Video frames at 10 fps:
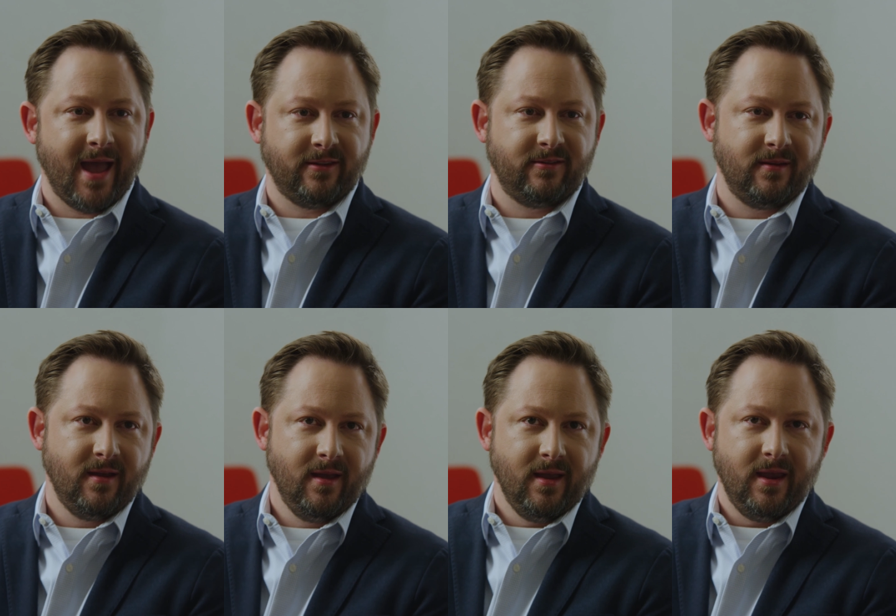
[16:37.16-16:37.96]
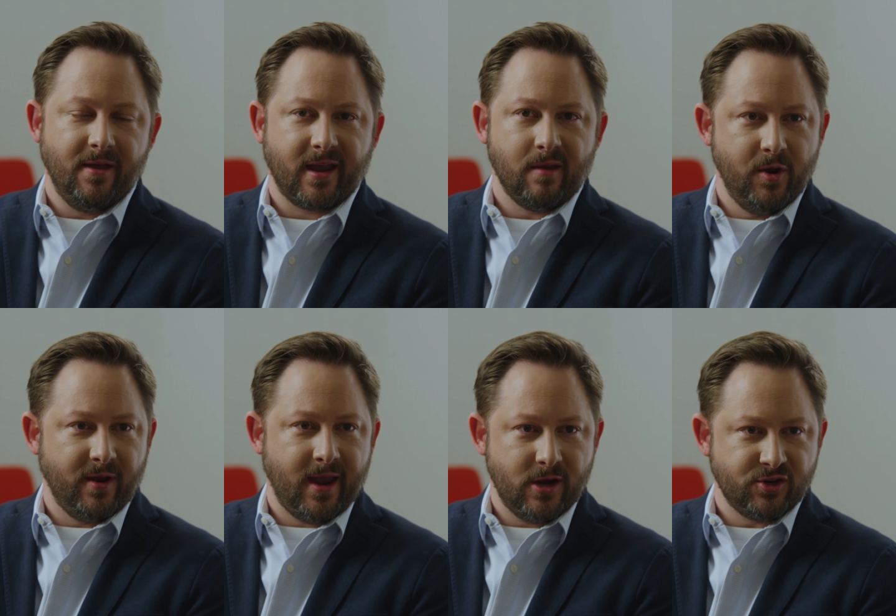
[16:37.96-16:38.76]
that's that
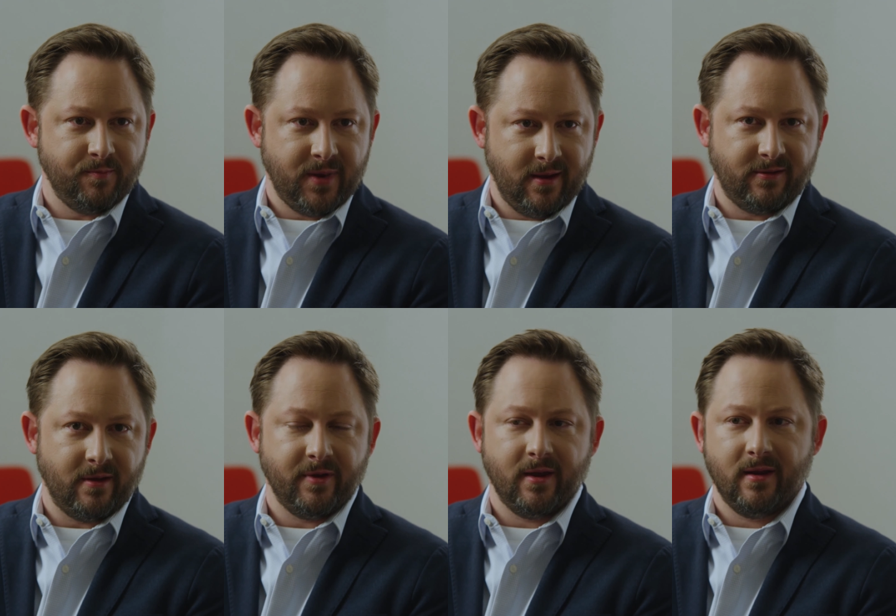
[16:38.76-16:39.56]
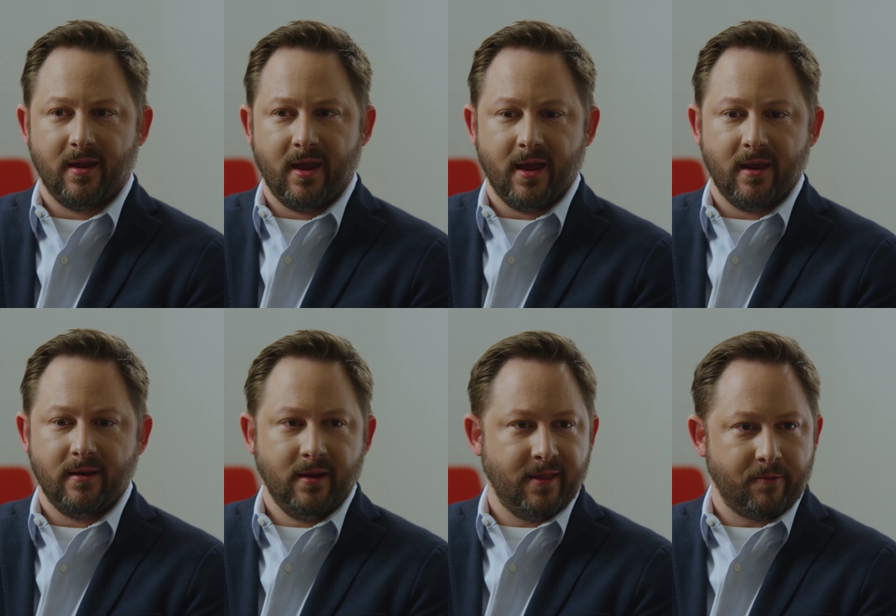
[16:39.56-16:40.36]
communication piece of it,
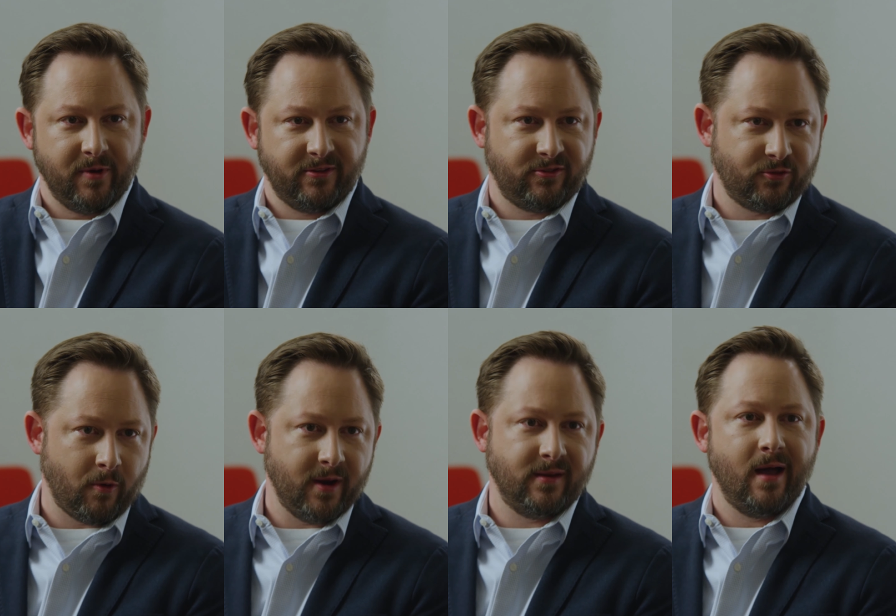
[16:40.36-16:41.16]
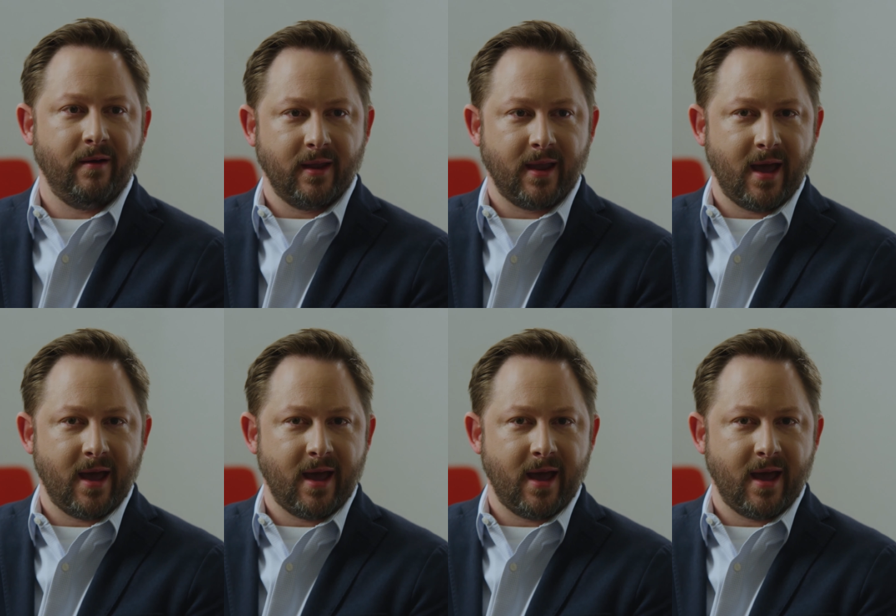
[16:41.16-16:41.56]
and that risk storytelling.